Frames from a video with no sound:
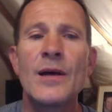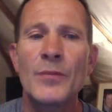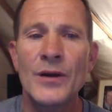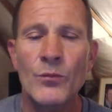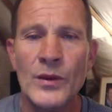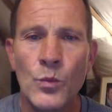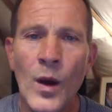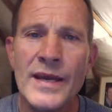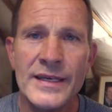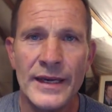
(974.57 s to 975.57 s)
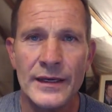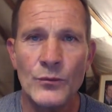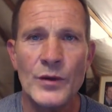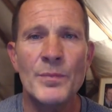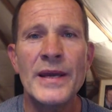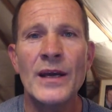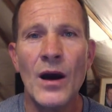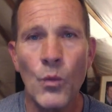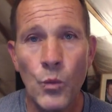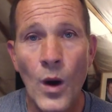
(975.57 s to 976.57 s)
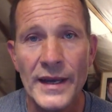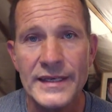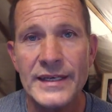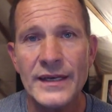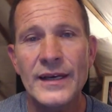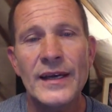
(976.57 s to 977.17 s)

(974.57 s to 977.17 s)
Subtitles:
But with being awake,